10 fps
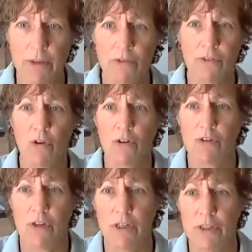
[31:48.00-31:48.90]
not
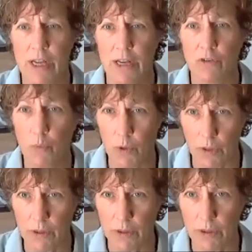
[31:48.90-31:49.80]
attend
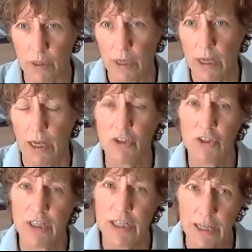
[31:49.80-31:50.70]
work. And just
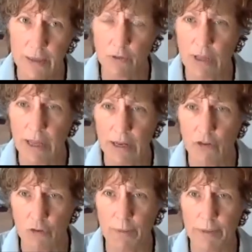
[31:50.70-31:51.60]
keep
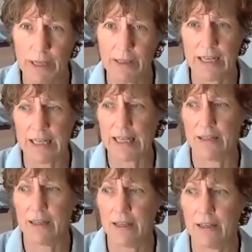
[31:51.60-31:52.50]
drumming that in.
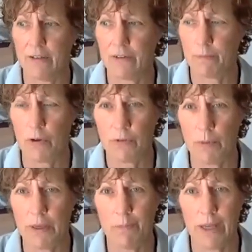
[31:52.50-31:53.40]
It's possibly
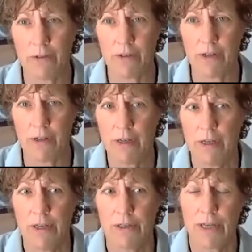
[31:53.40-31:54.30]
better
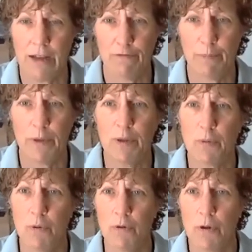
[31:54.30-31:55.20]
to have
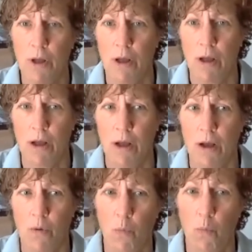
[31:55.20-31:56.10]
people
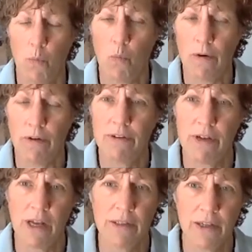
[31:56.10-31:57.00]
worried
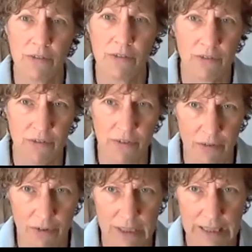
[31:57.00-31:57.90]

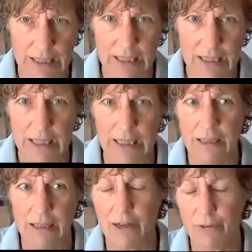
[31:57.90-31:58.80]
unnecessarily.
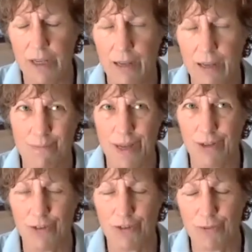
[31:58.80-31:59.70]
Okay,
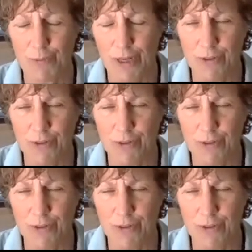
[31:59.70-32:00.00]
managers might not